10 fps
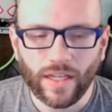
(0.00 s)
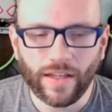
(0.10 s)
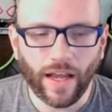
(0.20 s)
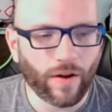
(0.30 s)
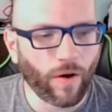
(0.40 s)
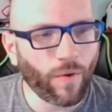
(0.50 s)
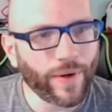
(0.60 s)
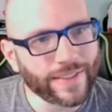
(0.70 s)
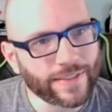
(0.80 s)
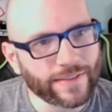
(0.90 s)
not
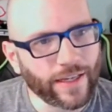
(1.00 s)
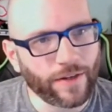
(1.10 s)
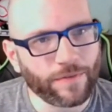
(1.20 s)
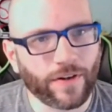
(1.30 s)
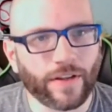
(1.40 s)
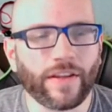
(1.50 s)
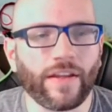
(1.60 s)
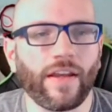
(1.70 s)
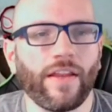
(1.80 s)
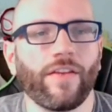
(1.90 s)
always design
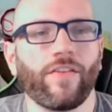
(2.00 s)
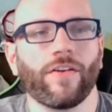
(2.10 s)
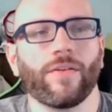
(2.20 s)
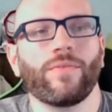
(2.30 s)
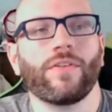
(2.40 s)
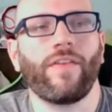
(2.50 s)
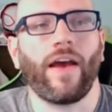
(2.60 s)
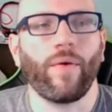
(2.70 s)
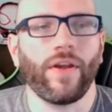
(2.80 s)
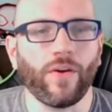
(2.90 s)
friendly in the terms of
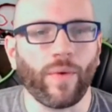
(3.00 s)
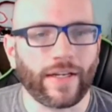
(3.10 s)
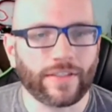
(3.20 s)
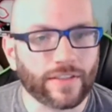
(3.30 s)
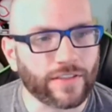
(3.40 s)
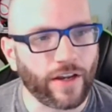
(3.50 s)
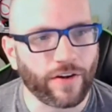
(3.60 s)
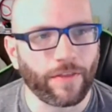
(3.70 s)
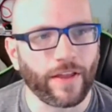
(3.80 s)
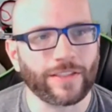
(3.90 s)
how a UX
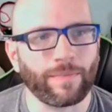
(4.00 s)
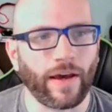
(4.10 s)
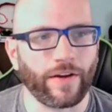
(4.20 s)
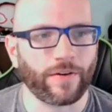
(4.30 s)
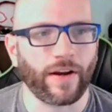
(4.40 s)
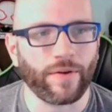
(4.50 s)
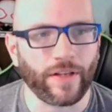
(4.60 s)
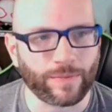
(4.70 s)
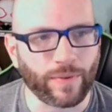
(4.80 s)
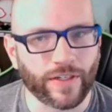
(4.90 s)
designer thinks about it or how an
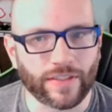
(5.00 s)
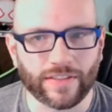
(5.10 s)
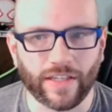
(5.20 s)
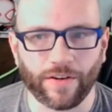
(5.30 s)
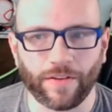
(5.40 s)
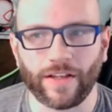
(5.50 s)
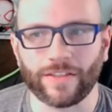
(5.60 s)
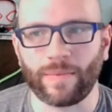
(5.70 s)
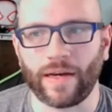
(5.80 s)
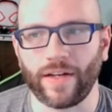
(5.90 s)
experienced designer
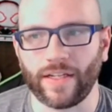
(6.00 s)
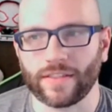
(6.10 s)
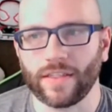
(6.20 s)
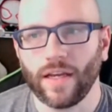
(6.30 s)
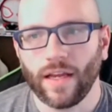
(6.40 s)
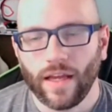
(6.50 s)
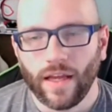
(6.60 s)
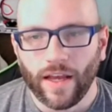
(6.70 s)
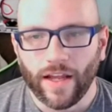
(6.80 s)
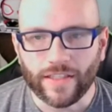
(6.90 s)
thinks about it.
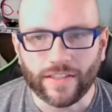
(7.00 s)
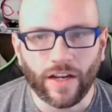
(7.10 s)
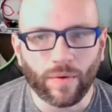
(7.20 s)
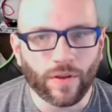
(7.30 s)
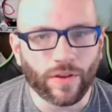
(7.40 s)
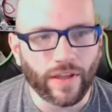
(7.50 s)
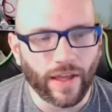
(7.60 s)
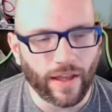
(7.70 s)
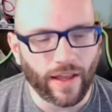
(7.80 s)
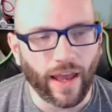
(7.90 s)
And I just kind of want to look
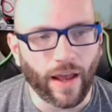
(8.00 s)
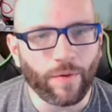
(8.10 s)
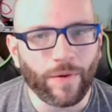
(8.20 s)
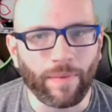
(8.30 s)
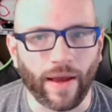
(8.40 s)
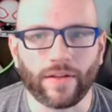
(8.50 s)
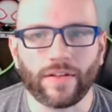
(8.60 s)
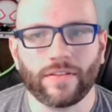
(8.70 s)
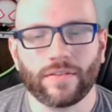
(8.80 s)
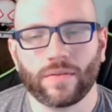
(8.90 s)
at how do we
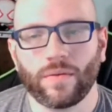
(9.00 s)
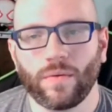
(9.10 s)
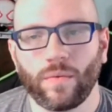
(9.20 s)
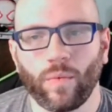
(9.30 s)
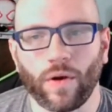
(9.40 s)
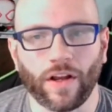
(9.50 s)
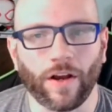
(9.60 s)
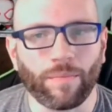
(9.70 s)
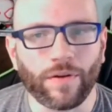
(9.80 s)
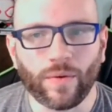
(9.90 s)
balance what a
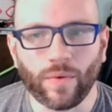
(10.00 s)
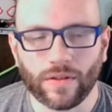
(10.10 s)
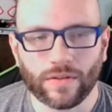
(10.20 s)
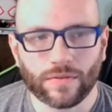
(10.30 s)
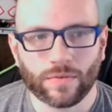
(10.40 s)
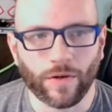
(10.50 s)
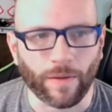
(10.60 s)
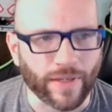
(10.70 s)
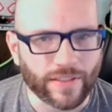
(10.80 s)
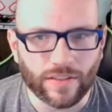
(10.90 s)
company wants, what
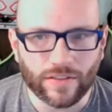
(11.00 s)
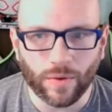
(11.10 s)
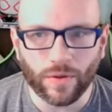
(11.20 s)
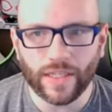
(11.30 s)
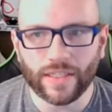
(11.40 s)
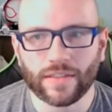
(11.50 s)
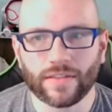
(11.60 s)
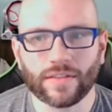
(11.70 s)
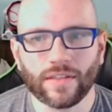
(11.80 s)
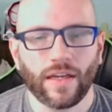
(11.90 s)
a business goal
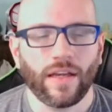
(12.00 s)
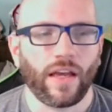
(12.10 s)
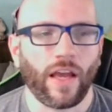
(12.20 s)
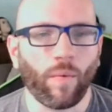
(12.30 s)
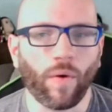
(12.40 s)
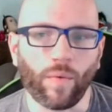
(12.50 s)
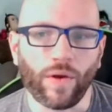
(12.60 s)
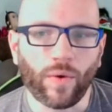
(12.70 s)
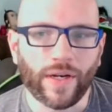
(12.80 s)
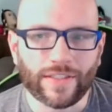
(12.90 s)
is, and what
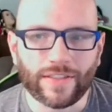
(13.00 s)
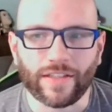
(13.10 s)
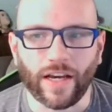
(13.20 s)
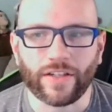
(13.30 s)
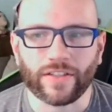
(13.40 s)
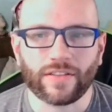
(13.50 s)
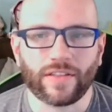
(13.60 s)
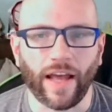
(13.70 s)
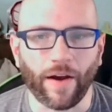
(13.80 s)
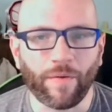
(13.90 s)
we want as designers,
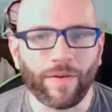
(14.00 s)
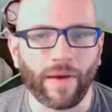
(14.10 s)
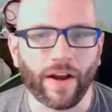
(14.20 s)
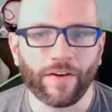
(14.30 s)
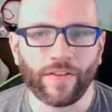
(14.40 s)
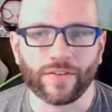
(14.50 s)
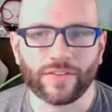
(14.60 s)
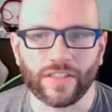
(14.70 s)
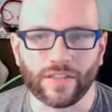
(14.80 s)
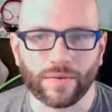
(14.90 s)
and how can we marry those
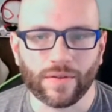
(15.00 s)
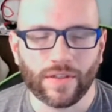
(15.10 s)
two?